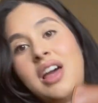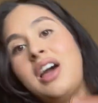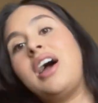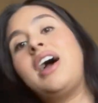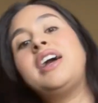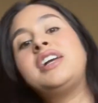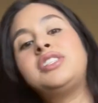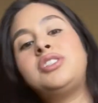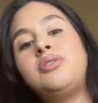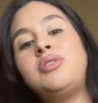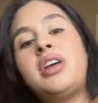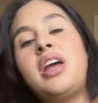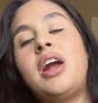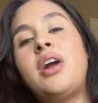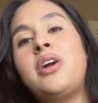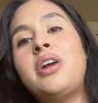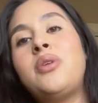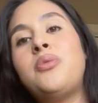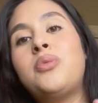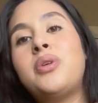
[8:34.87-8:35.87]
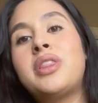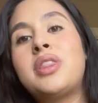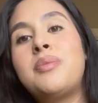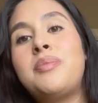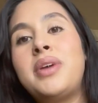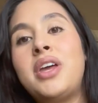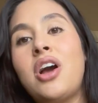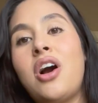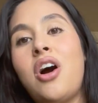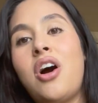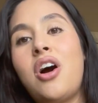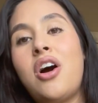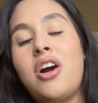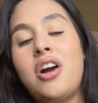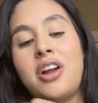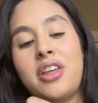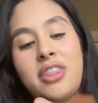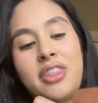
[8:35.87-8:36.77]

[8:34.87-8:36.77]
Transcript: I do carry with me are